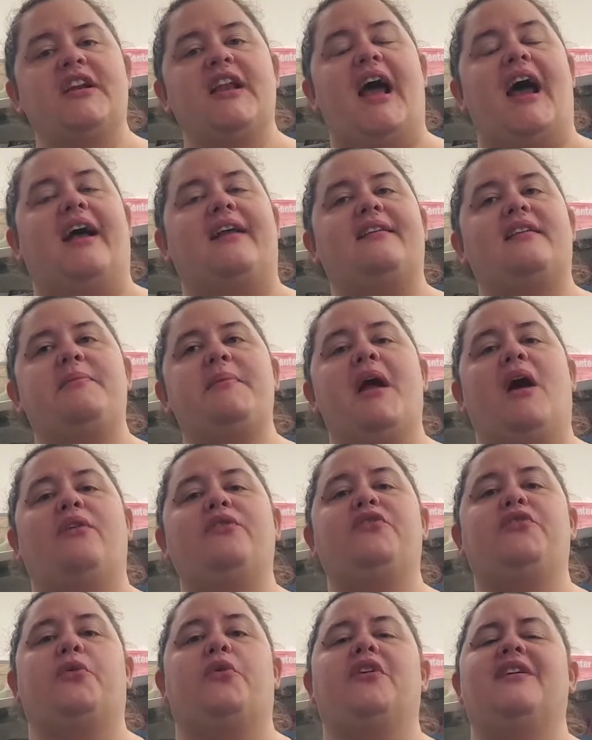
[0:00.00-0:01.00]
it has to be
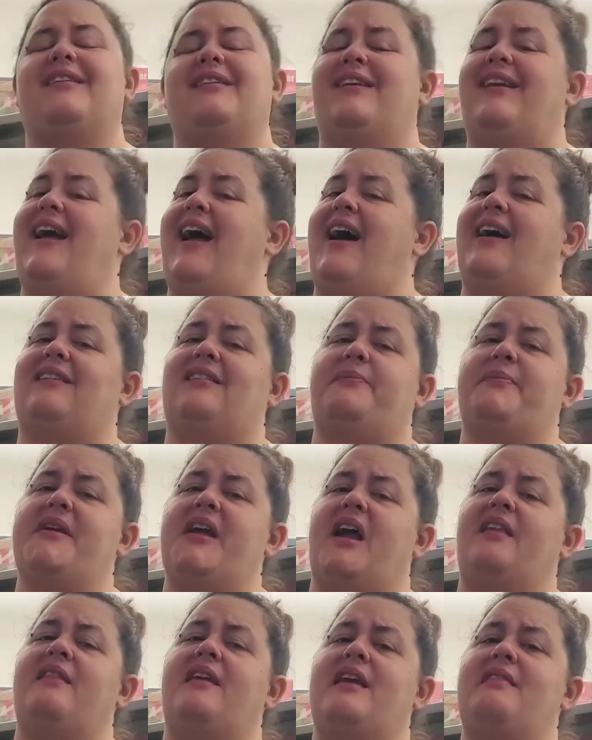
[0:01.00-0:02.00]
outdoors and it has to be
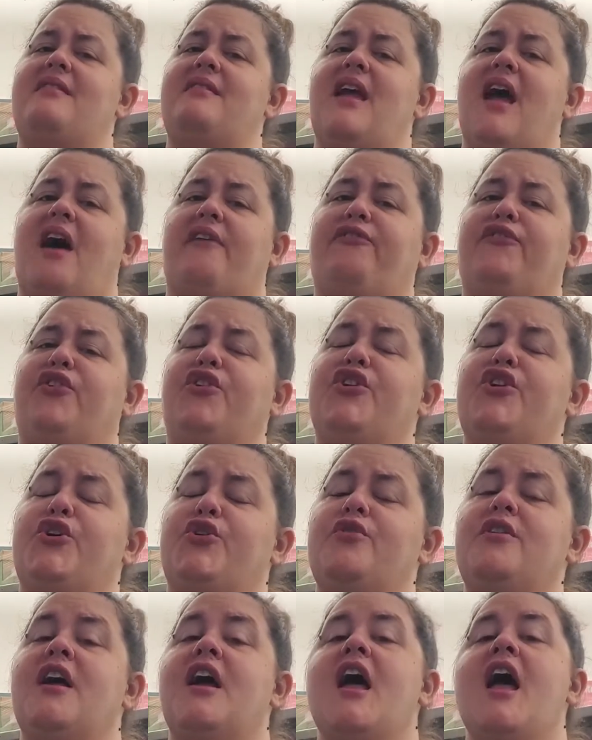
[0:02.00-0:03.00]
in the
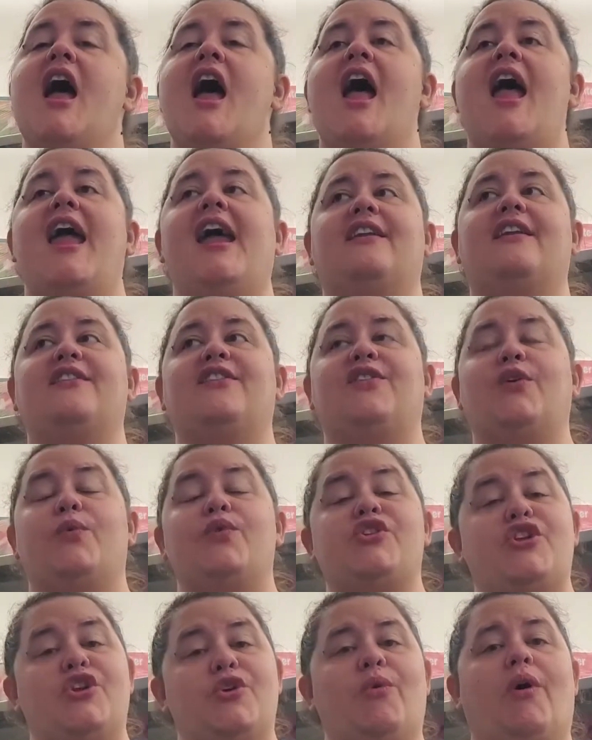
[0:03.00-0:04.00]
afternoon, and so
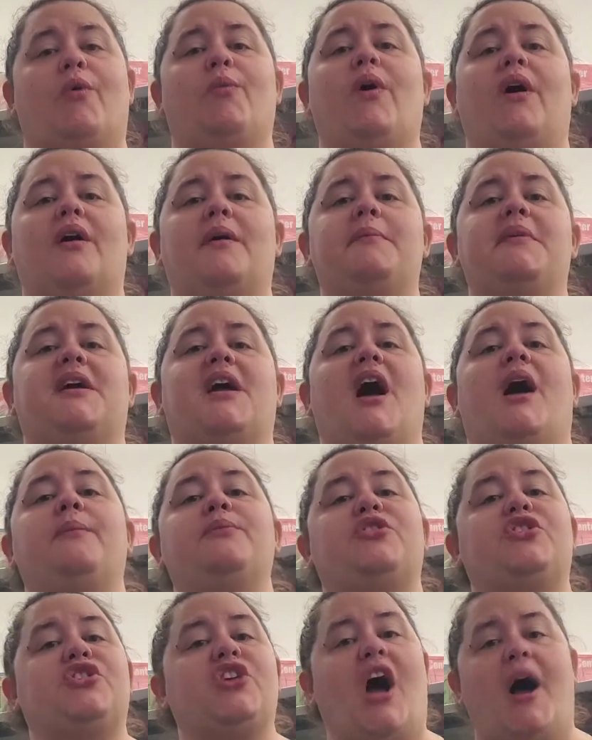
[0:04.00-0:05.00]
you are welcome to come
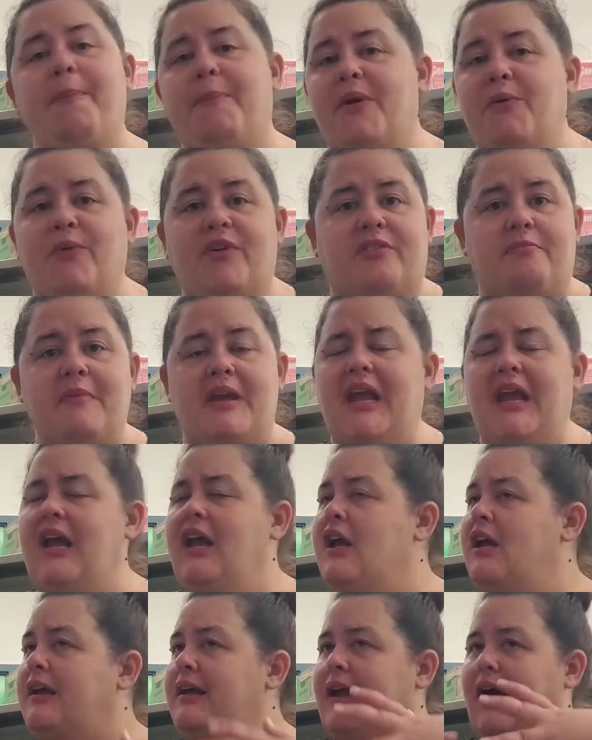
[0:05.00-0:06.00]
shop it with me.
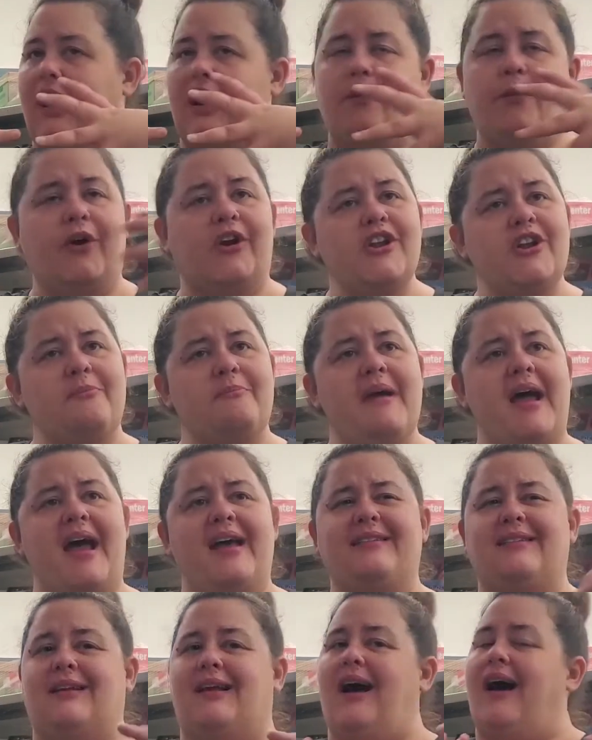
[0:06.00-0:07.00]
Gotta wear your
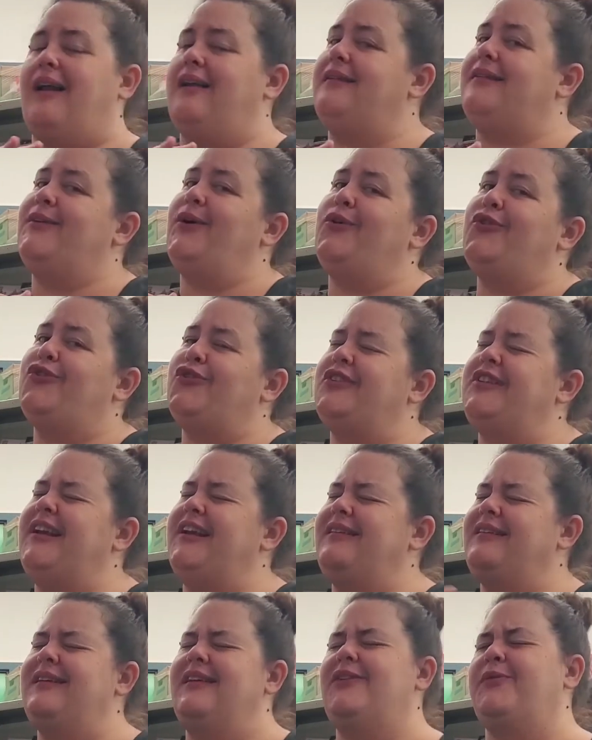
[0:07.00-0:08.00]
mask, gotta social
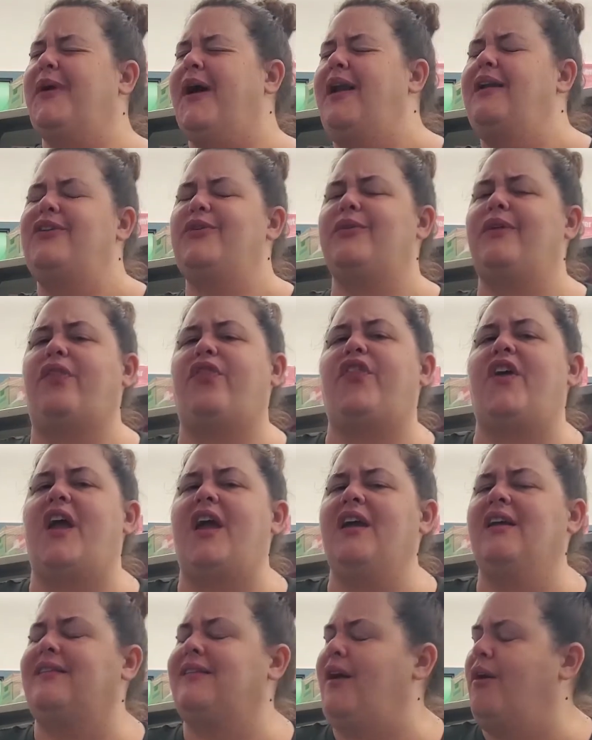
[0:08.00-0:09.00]
distance, gotta do the
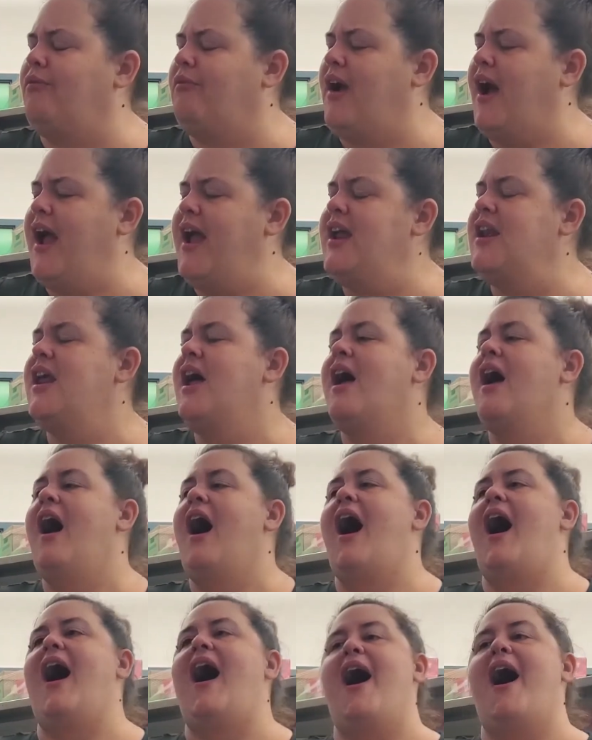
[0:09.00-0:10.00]
thing, it's all right,
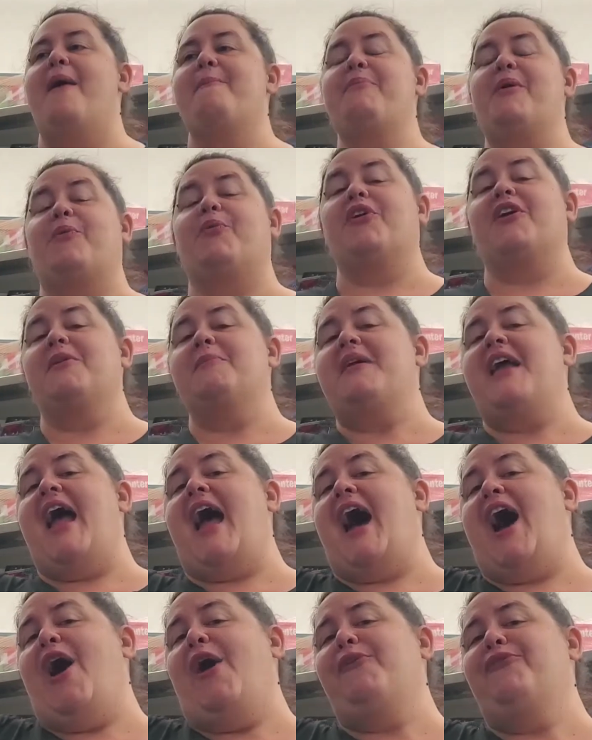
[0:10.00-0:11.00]
but we're going to be
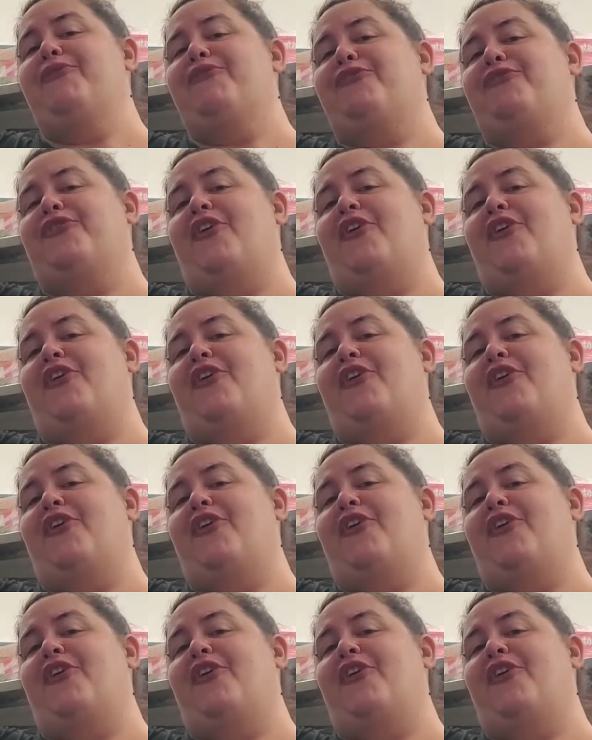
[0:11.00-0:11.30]
out